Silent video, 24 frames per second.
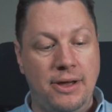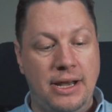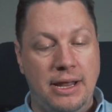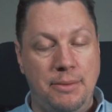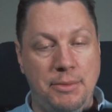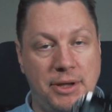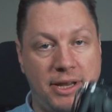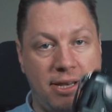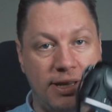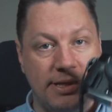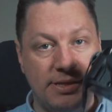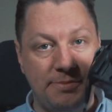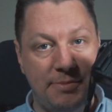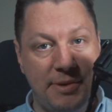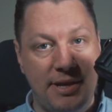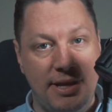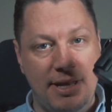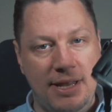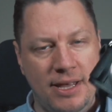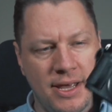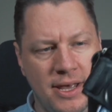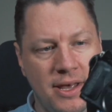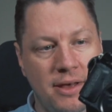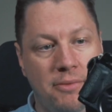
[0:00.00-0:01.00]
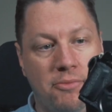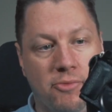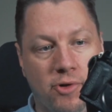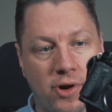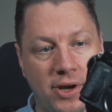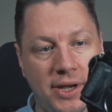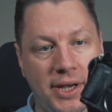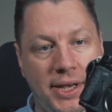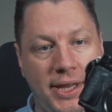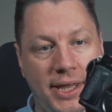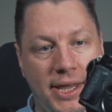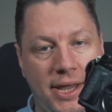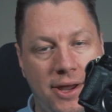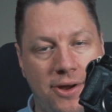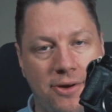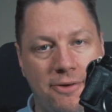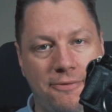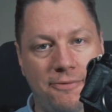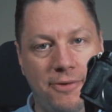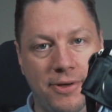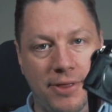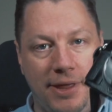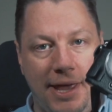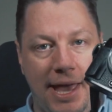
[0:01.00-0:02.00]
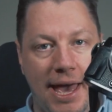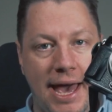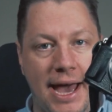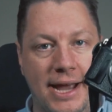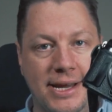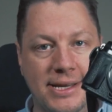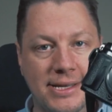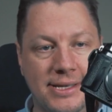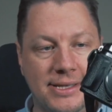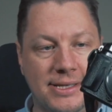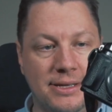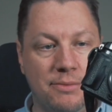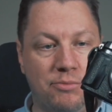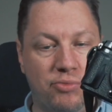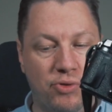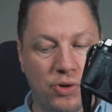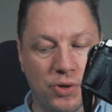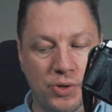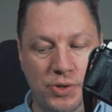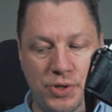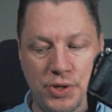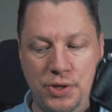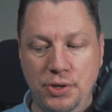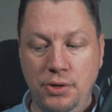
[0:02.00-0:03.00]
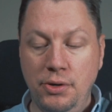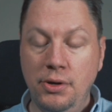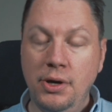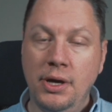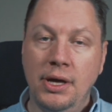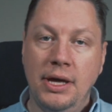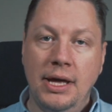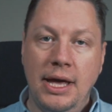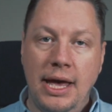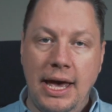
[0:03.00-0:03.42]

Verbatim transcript: And I mean, it's been more than a year for the X Pro 2